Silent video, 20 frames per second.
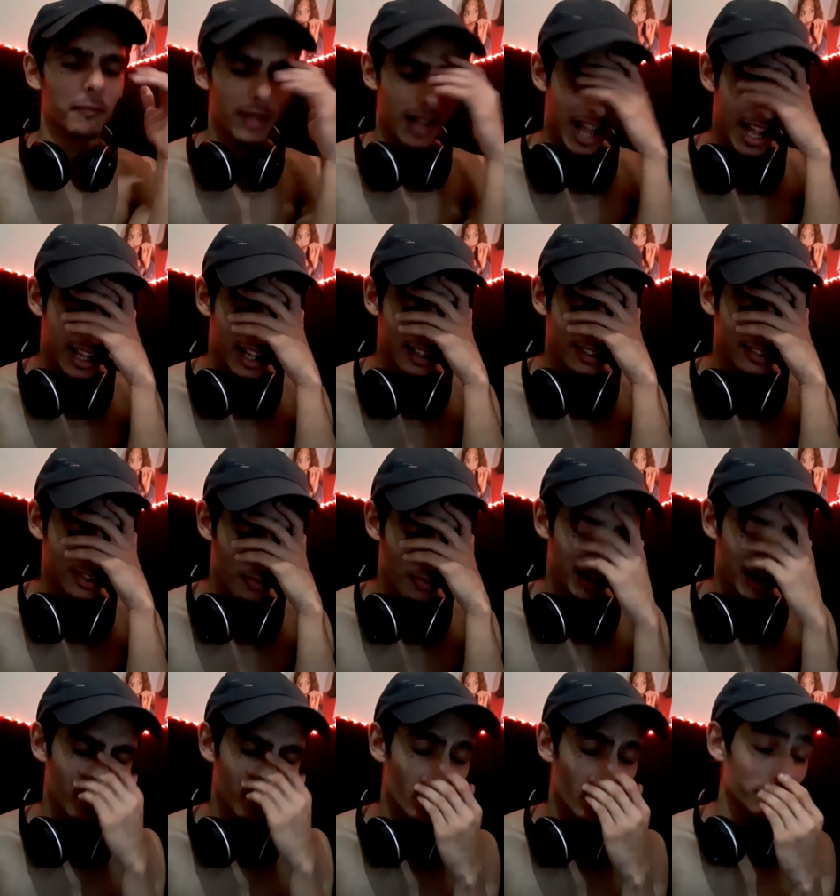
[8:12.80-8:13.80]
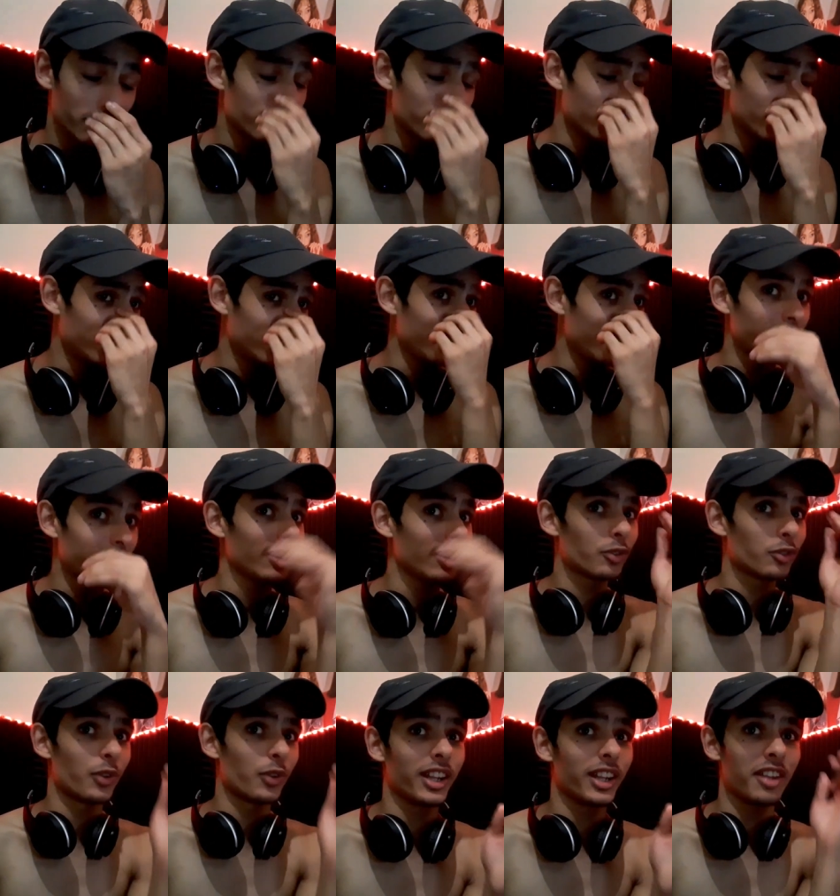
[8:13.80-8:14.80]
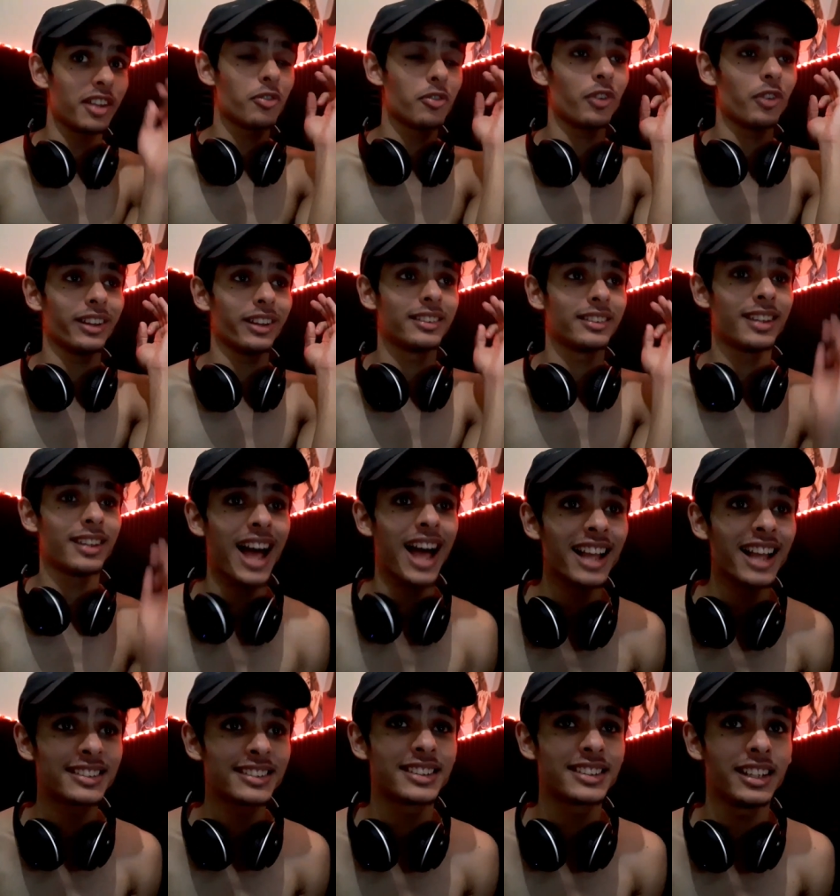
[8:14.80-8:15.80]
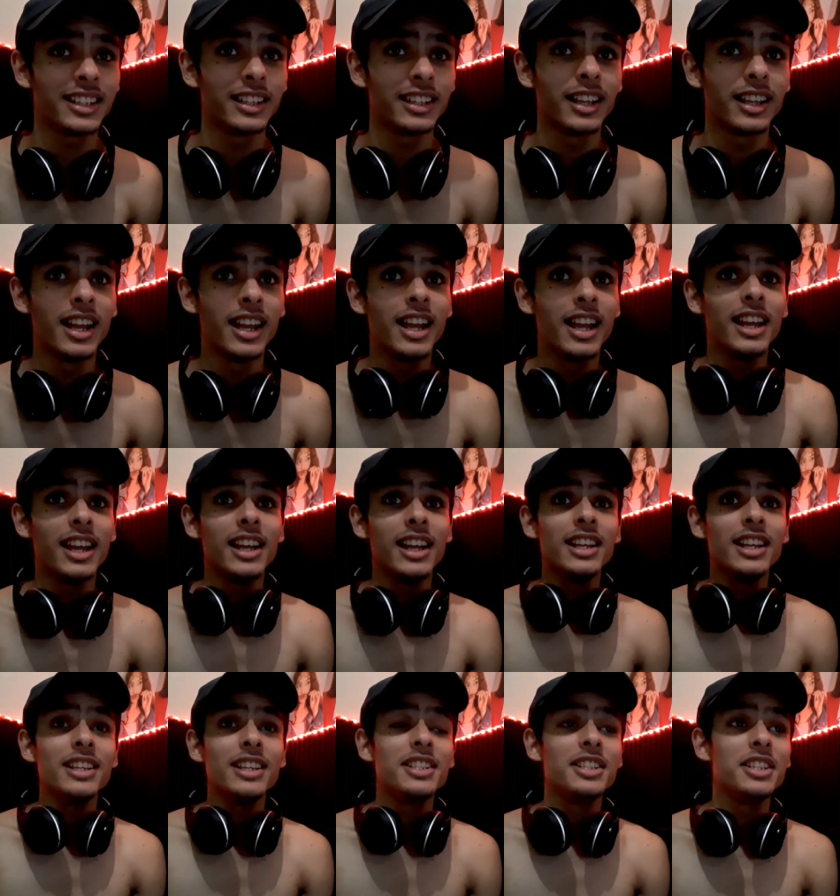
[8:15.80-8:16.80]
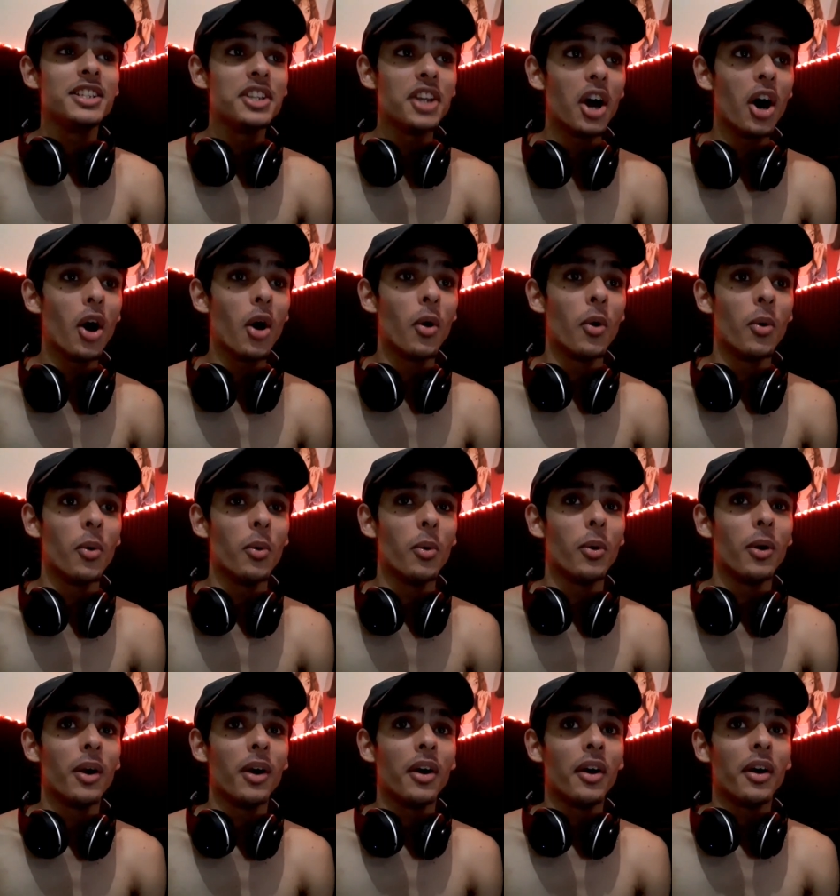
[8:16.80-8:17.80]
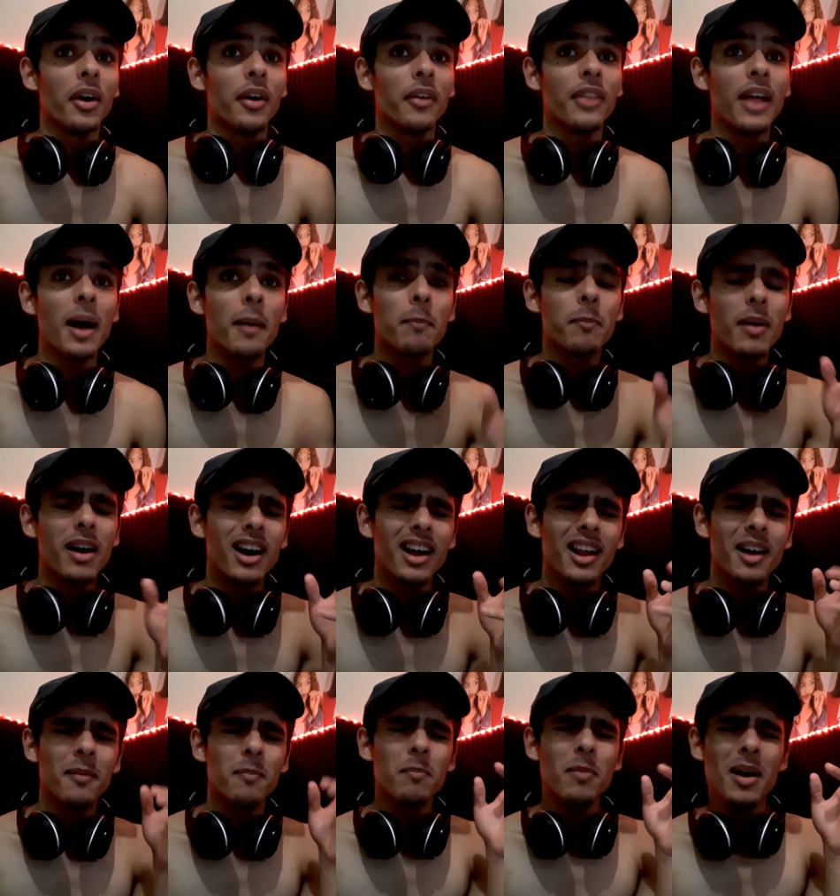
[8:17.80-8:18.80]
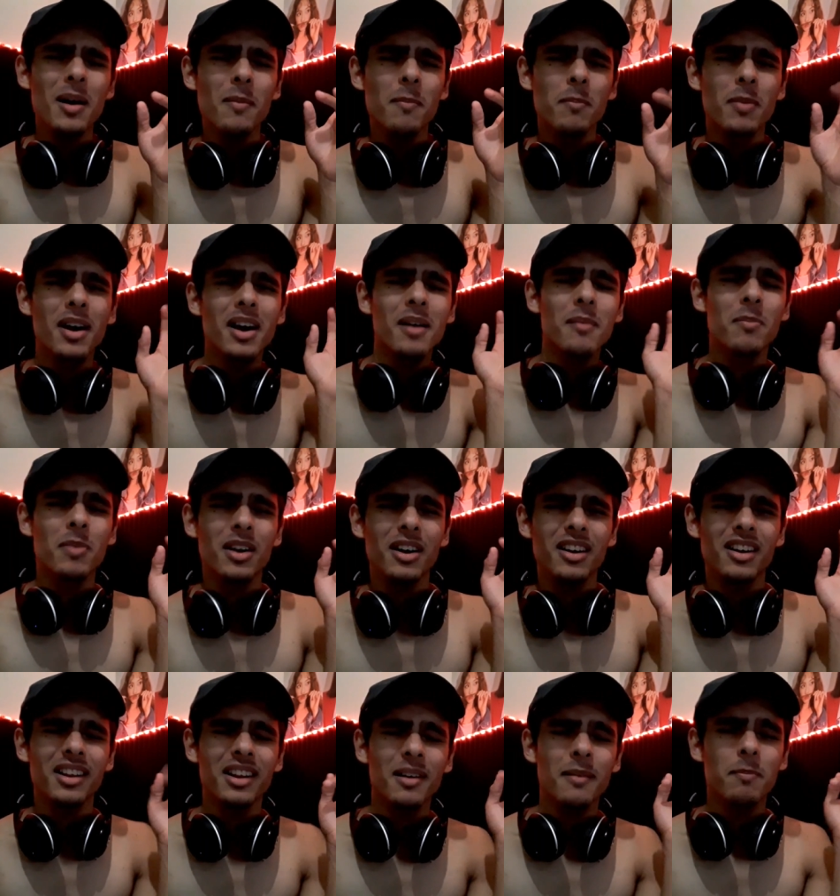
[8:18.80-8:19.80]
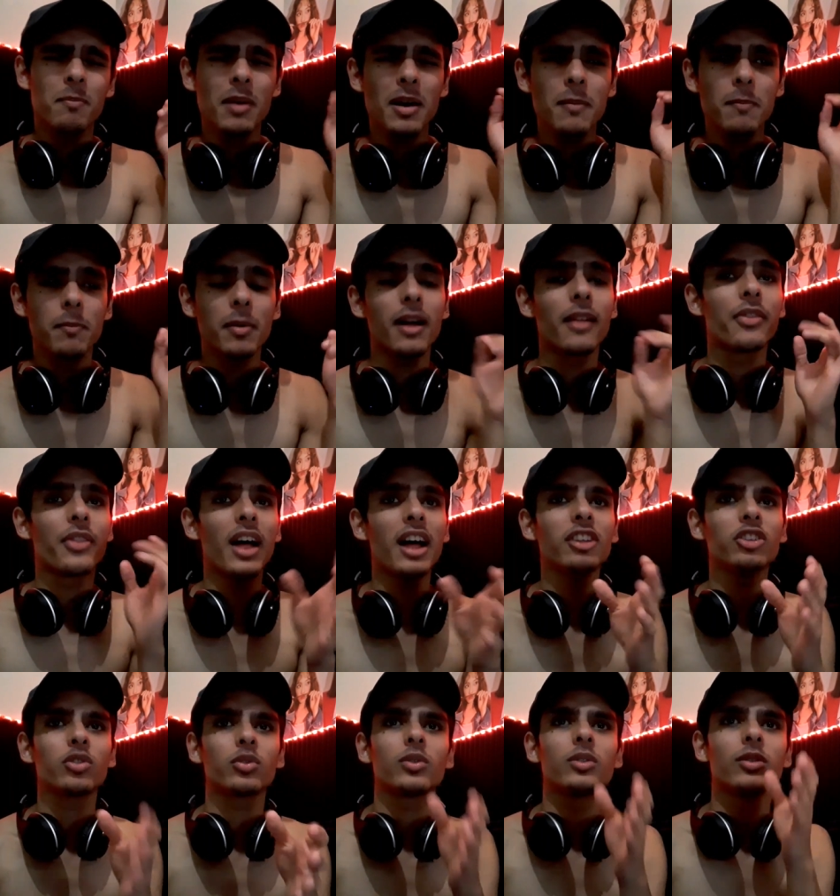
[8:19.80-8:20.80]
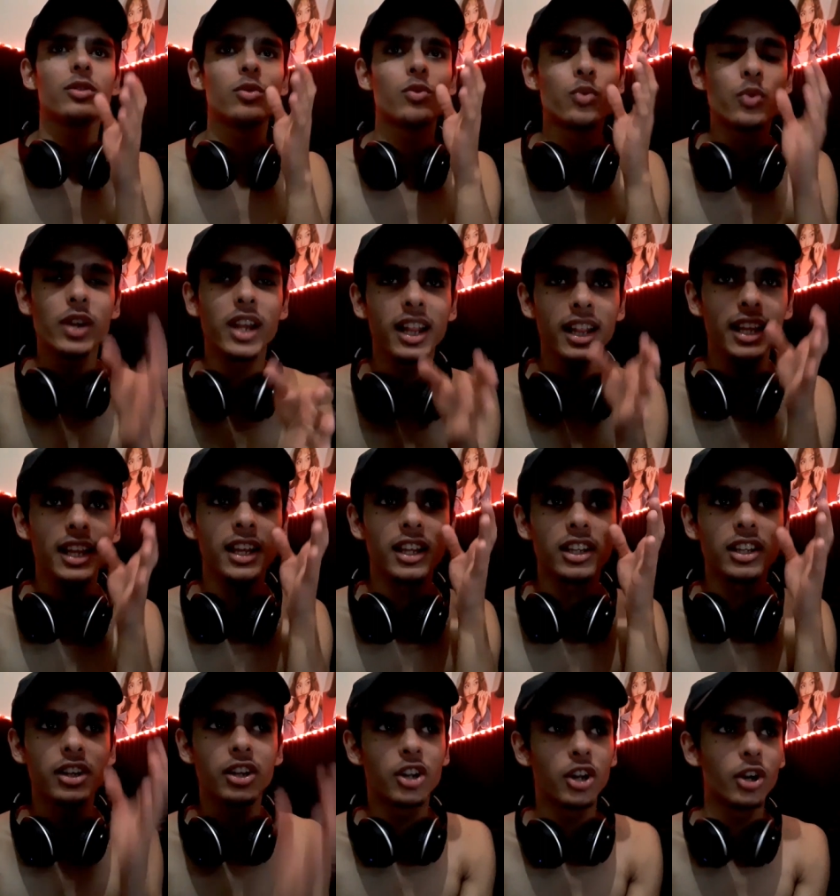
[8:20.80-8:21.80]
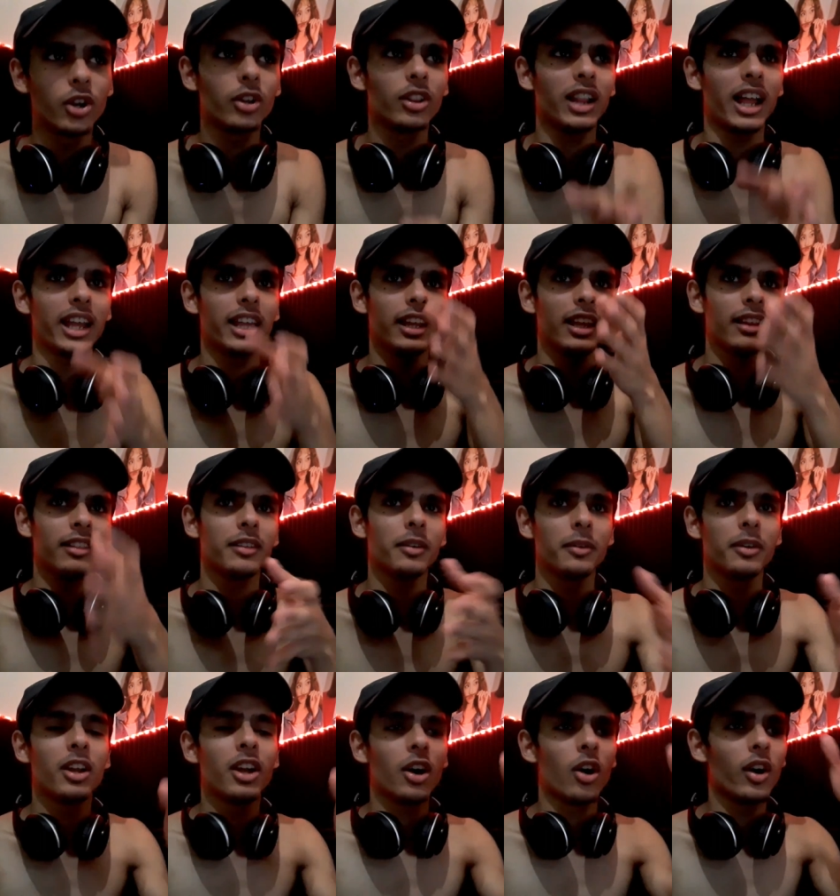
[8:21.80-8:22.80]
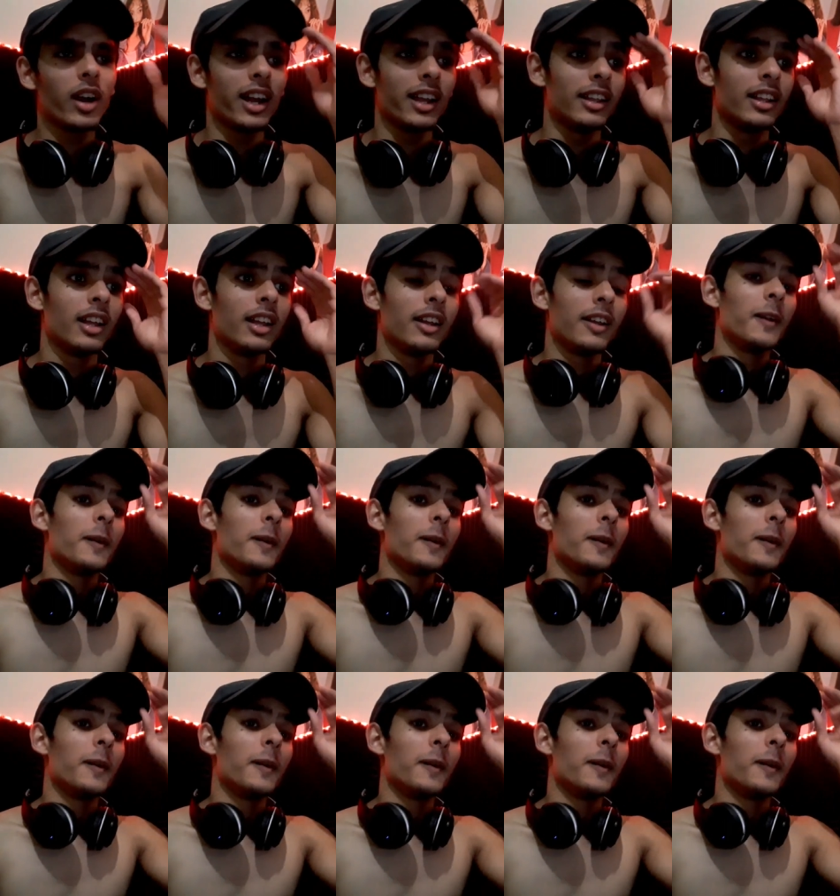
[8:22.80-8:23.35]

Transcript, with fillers: I got so many questions. This is freaking fantastic. Yo, that pa-ra-pa-pa-pa-ra-pa-pa. That's really good, like, in the... Okay.